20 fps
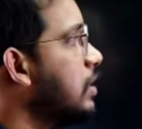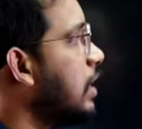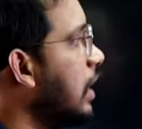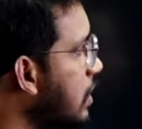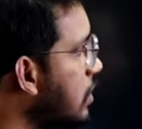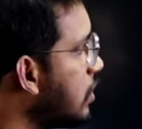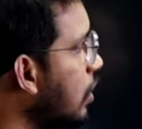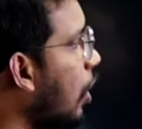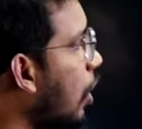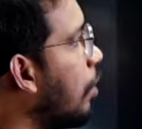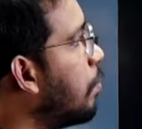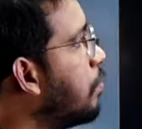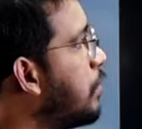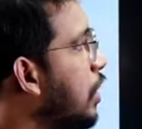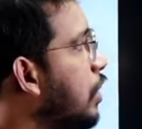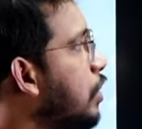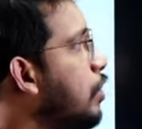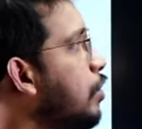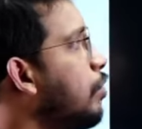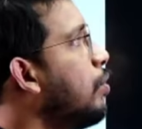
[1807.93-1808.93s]
That is the
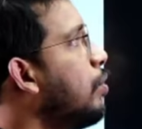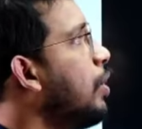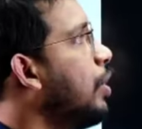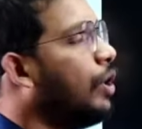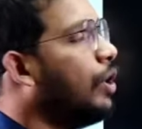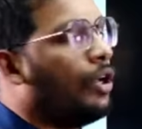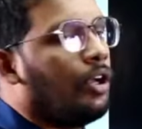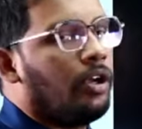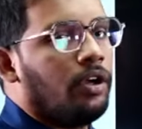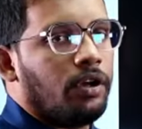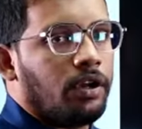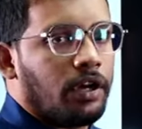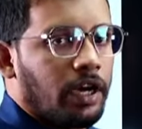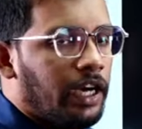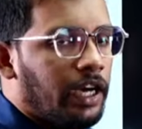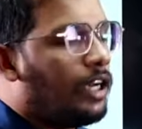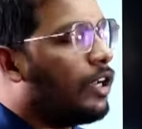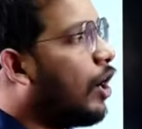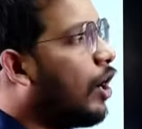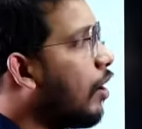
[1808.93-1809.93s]
objective,
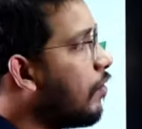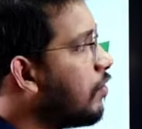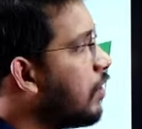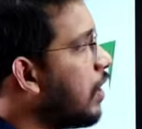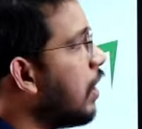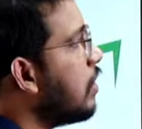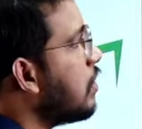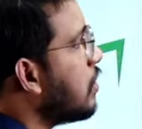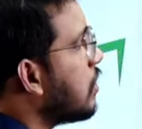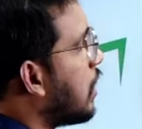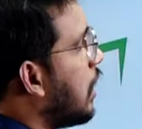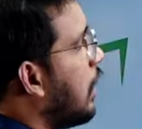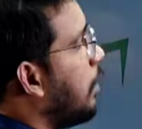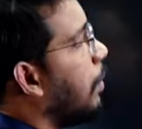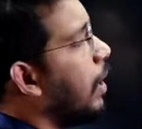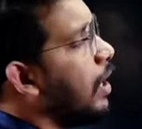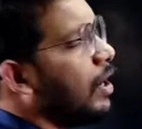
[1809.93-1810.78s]
right, of the scheme.